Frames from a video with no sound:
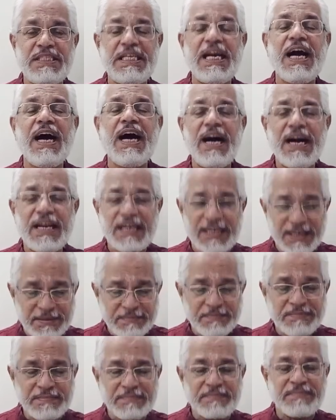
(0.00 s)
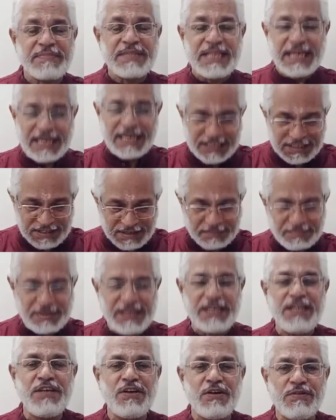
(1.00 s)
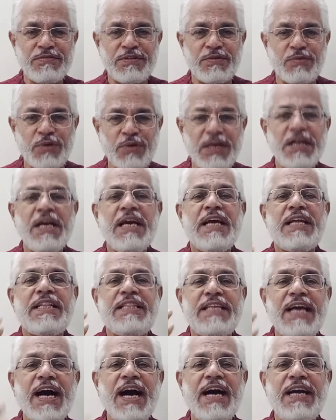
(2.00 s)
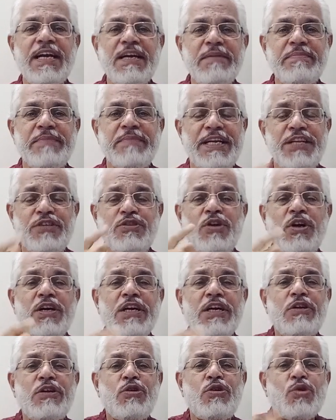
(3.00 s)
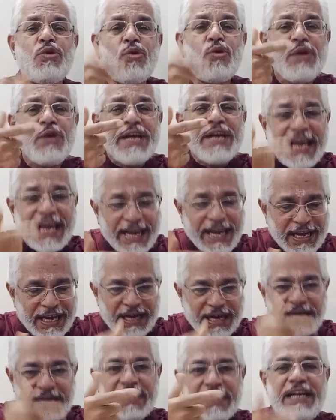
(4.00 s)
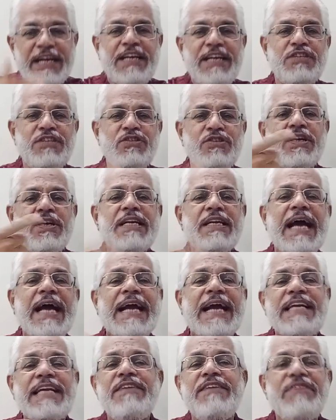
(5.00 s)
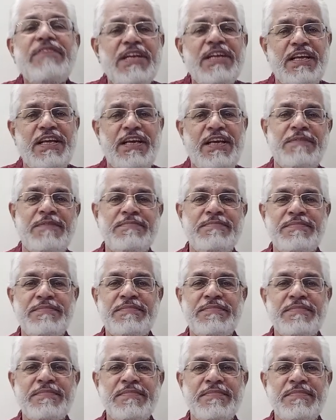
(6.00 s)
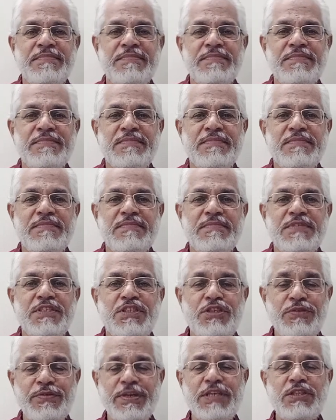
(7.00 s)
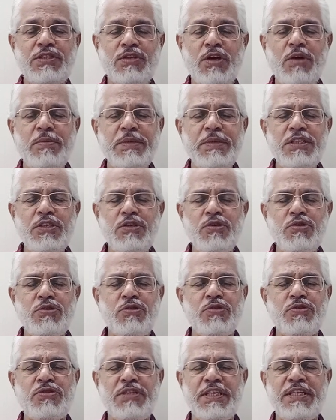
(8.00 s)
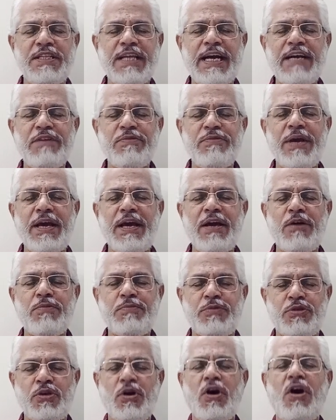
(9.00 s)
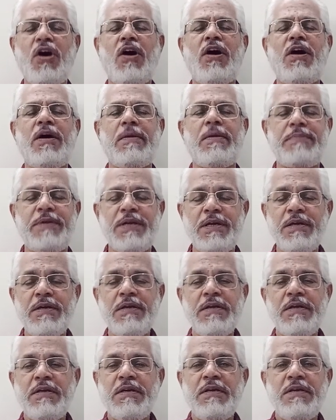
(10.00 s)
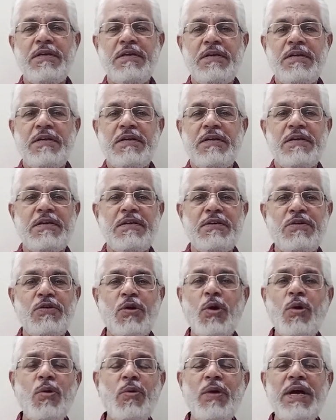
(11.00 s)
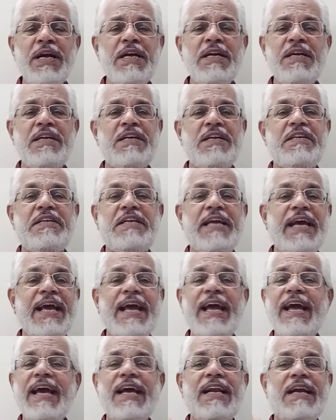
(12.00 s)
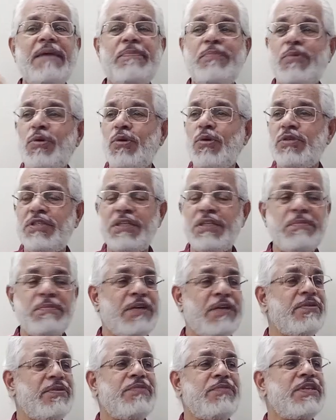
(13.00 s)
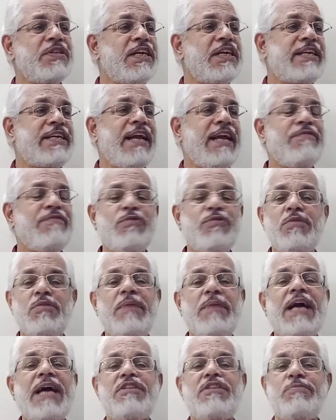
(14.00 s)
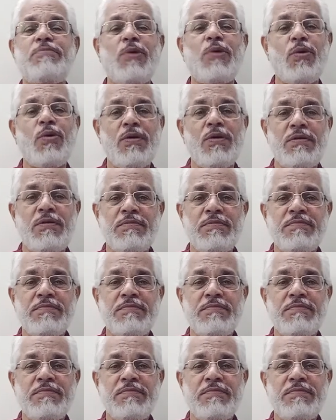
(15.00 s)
Dhyanam, that is the meaning of the word dhyanam. It is not a doing, it is not an activity. So when Swamiji used to sit that way, absorbed, no one dare approach him even with a 10-foot barge pole.